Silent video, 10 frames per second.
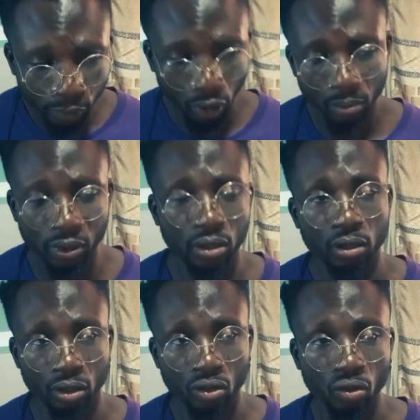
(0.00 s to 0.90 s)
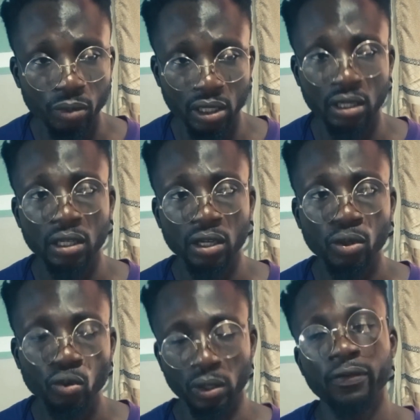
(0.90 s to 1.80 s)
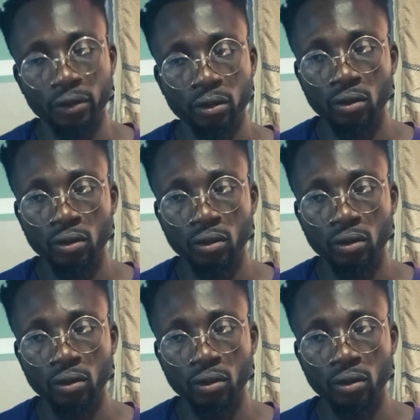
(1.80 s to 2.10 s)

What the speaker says: prompt, to be swift,